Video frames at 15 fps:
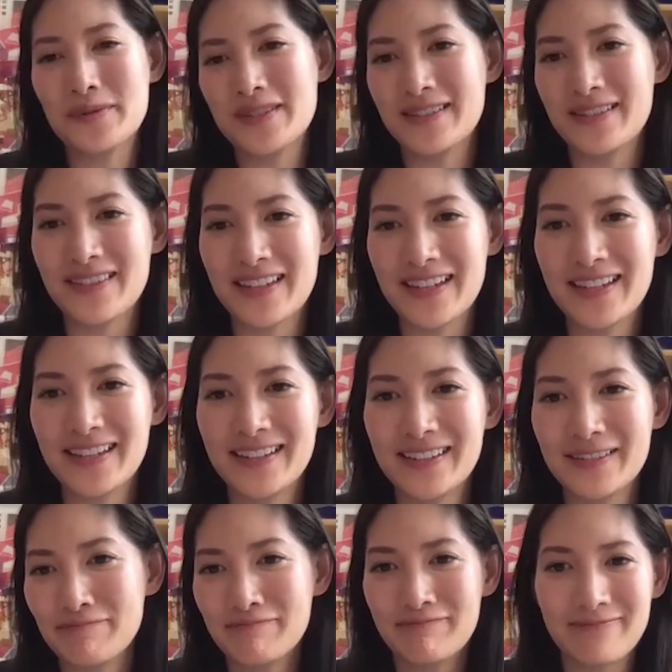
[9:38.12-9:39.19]
the
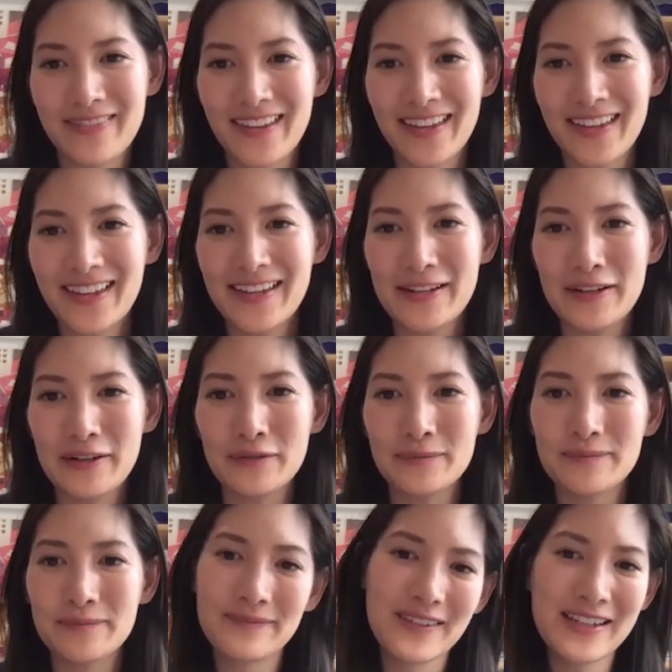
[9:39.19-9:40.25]
key
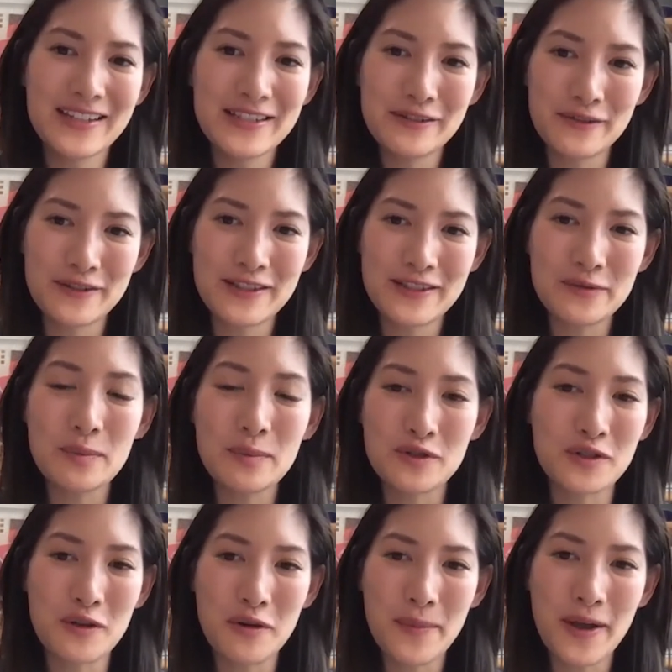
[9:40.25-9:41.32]
differences people
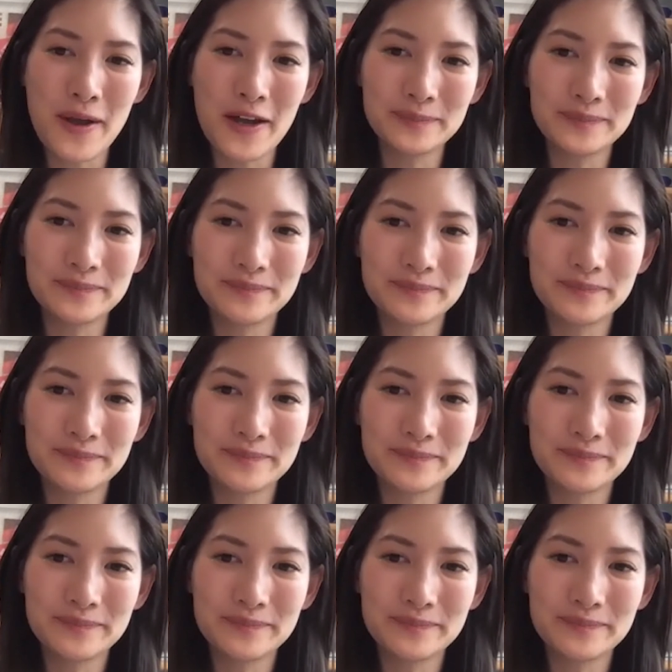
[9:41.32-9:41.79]
should know about?